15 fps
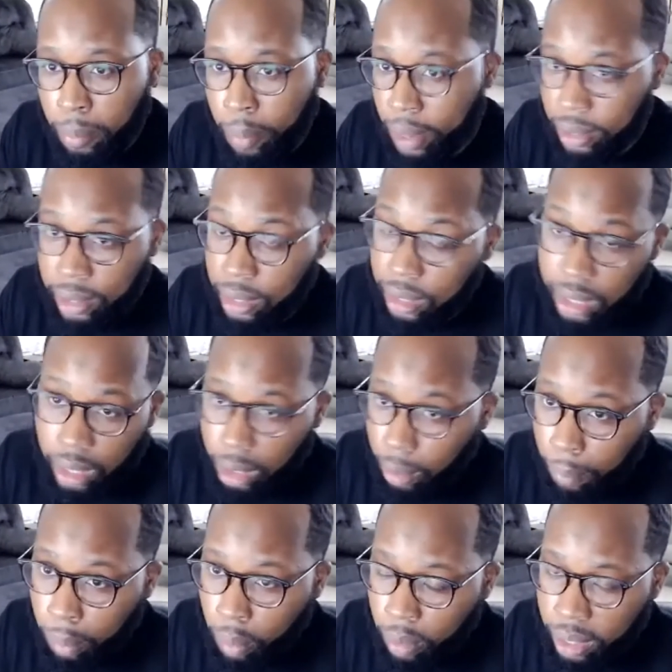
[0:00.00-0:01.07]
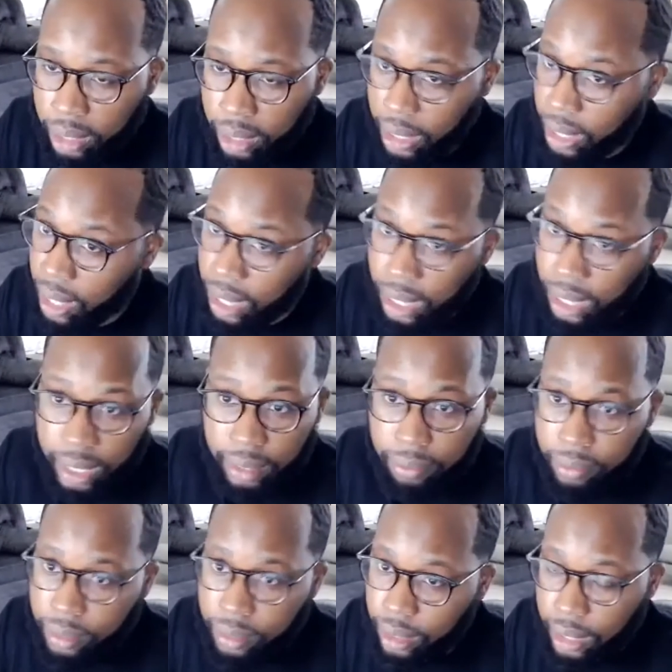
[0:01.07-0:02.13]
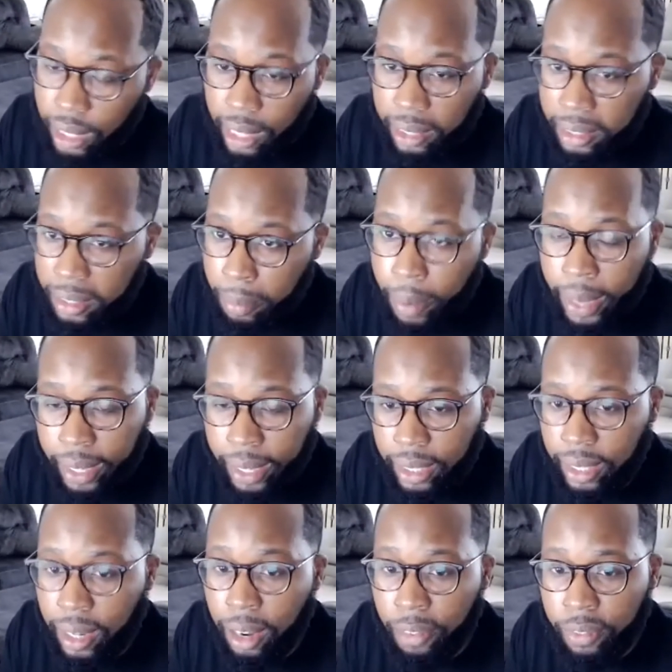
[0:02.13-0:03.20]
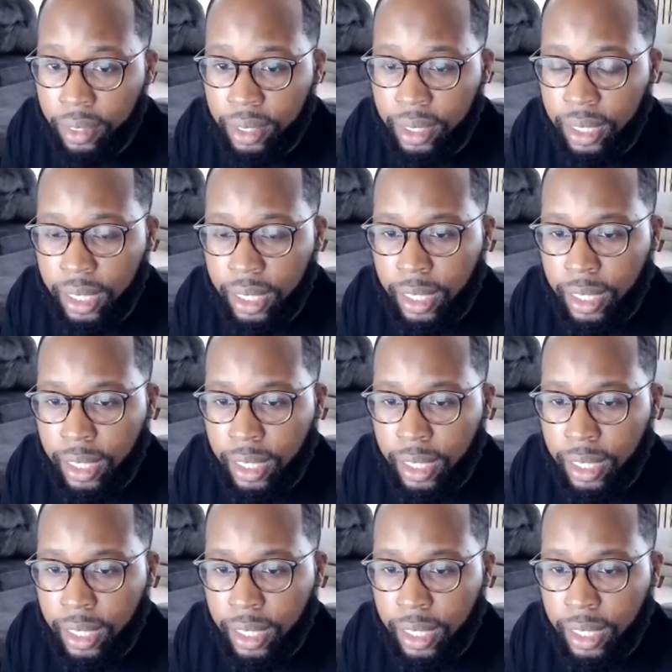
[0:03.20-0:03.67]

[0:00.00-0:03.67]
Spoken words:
basically telling employees, like, hey, you got to get back in the office.